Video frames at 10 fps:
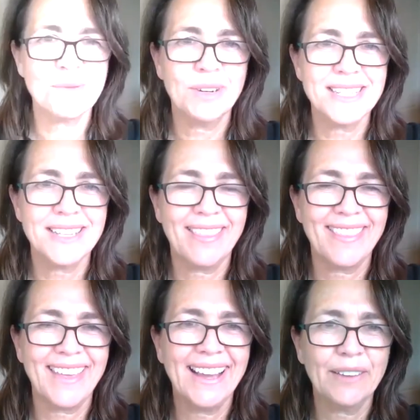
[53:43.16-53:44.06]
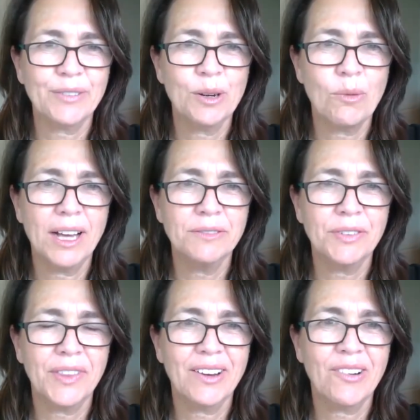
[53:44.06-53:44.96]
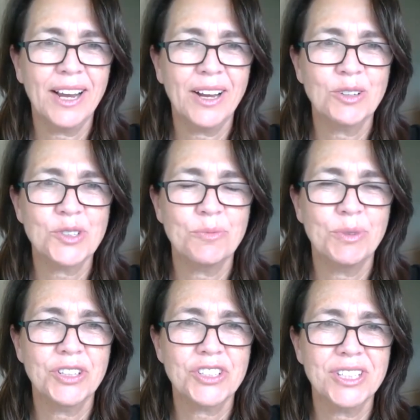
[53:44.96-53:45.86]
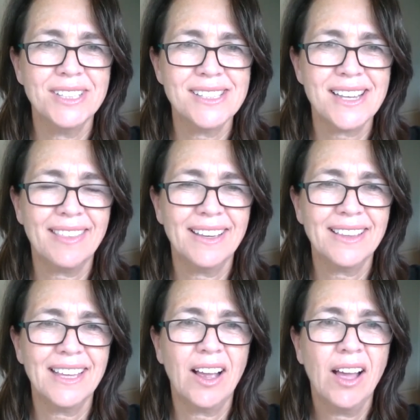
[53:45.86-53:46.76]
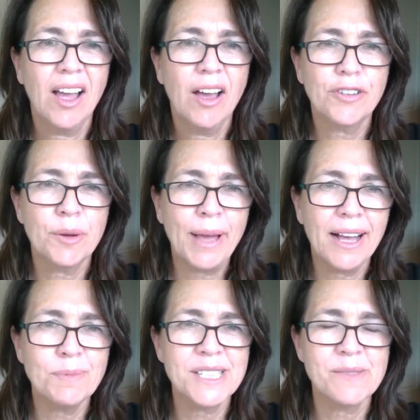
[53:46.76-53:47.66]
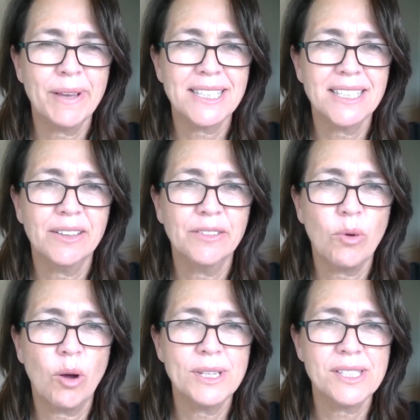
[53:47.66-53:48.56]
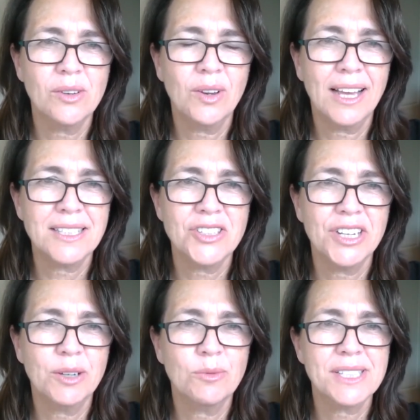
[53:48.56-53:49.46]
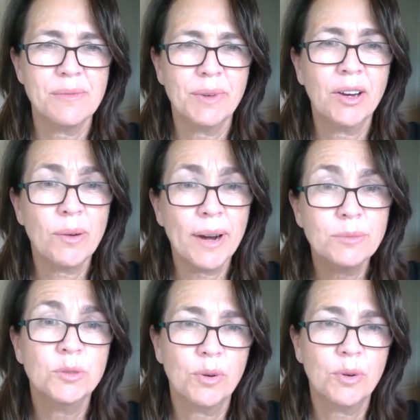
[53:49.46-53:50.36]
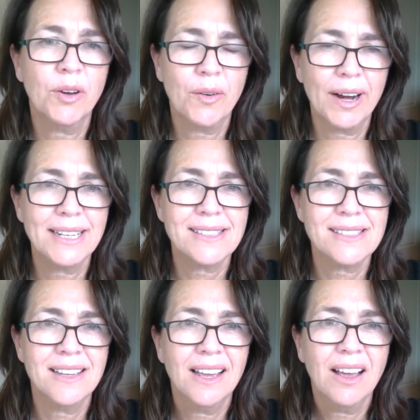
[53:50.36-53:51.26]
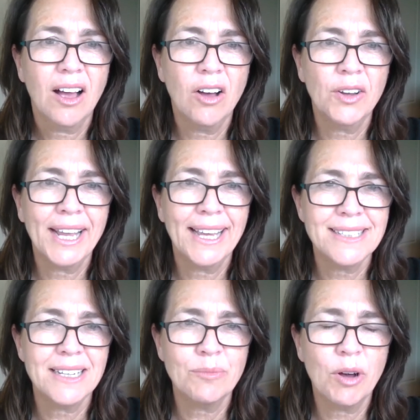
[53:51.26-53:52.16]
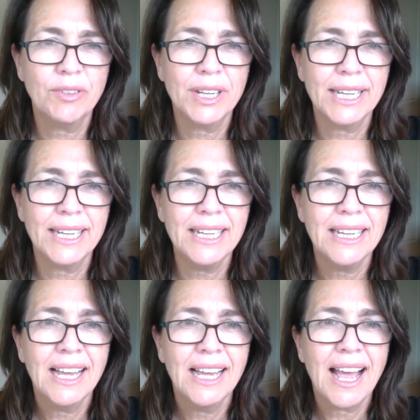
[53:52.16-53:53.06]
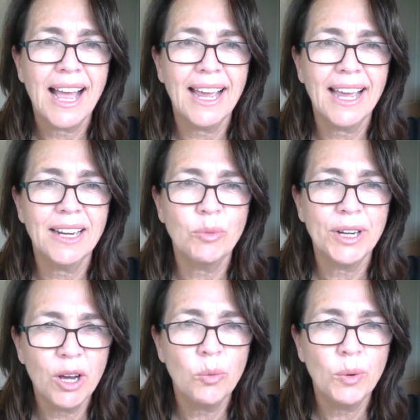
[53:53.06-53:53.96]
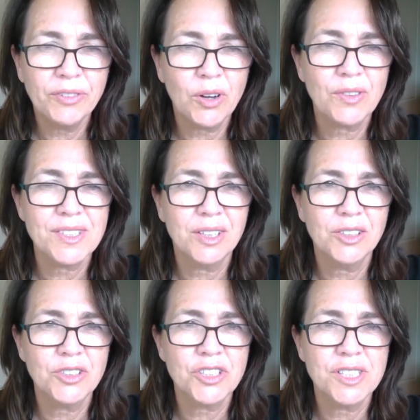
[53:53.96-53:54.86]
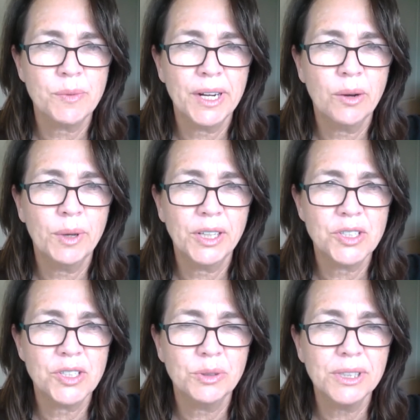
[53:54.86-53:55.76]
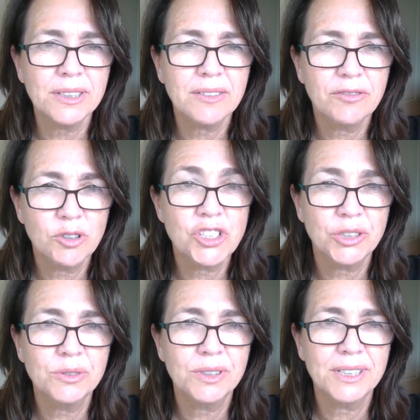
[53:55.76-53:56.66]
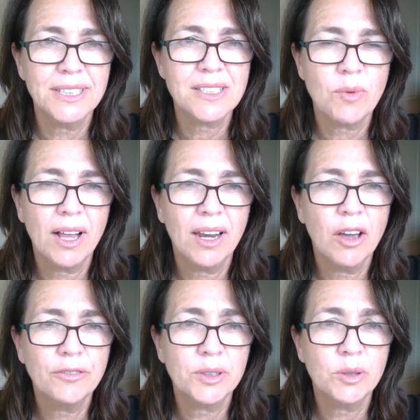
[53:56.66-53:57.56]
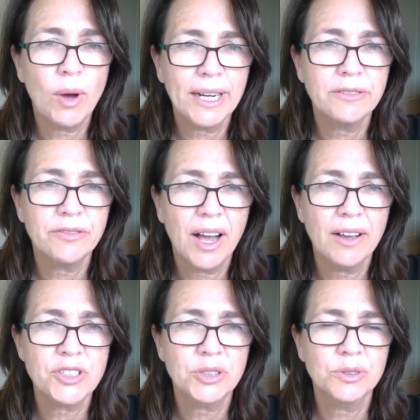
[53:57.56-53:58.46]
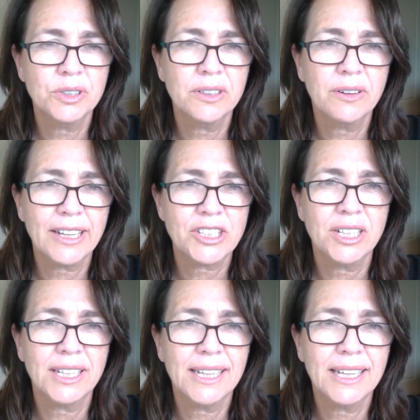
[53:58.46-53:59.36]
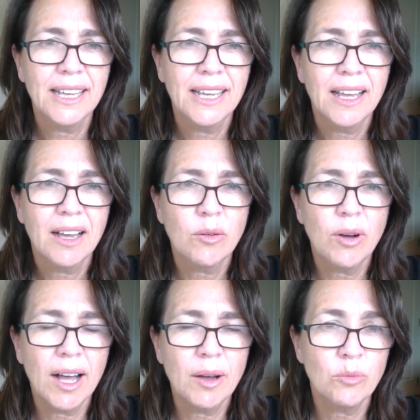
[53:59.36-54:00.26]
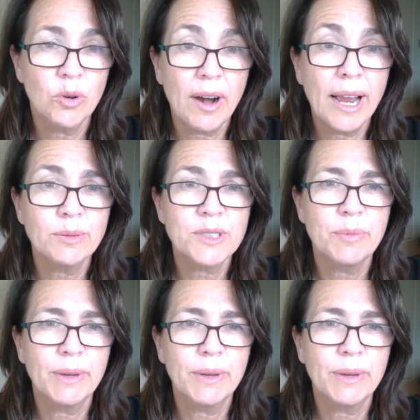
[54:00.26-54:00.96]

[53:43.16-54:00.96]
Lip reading: wanted to thank everyone for their great contributions. I think that from our perspective, what we saw last year was some incredible progress on ending poverty. And we know we've got the solutions, we know we can do it for children as well. Over one in five children are actually, were able to